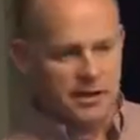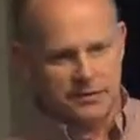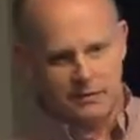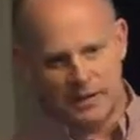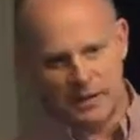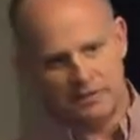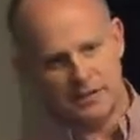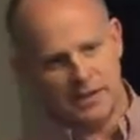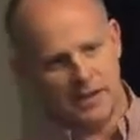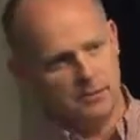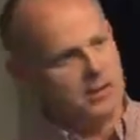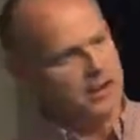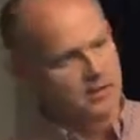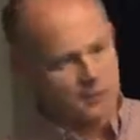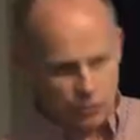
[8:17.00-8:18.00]
that 5
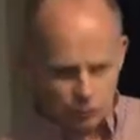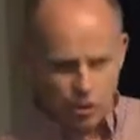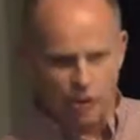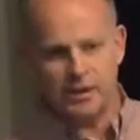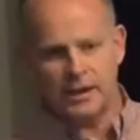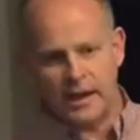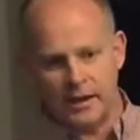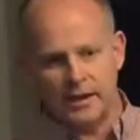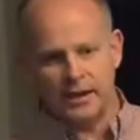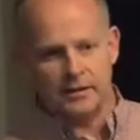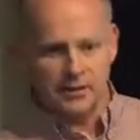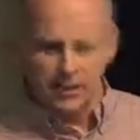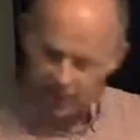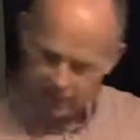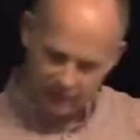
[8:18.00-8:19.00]
times. And if you're not getting
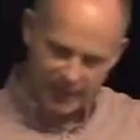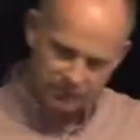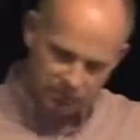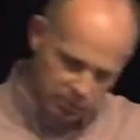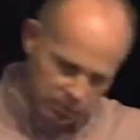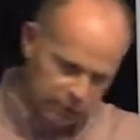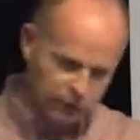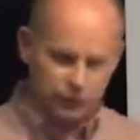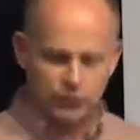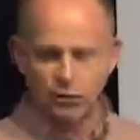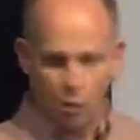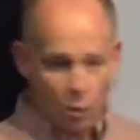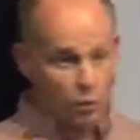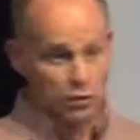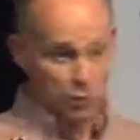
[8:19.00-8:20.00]
it, that
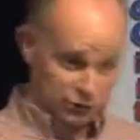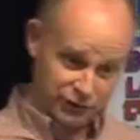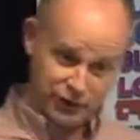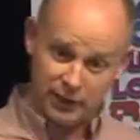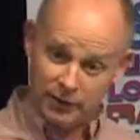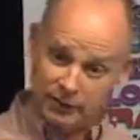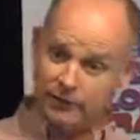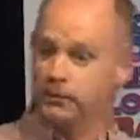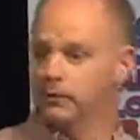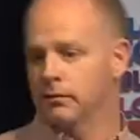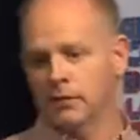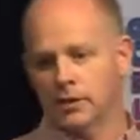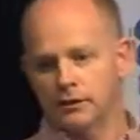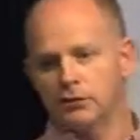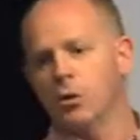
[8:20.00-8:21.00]
person or yourself
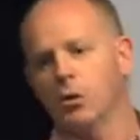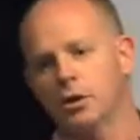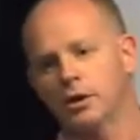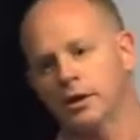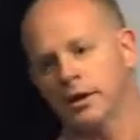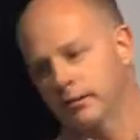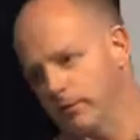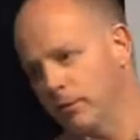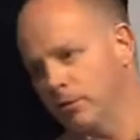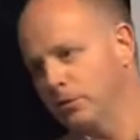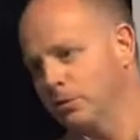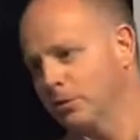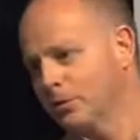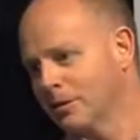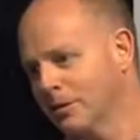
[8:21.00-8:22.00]
is not working for
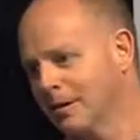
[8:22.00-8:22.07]
you.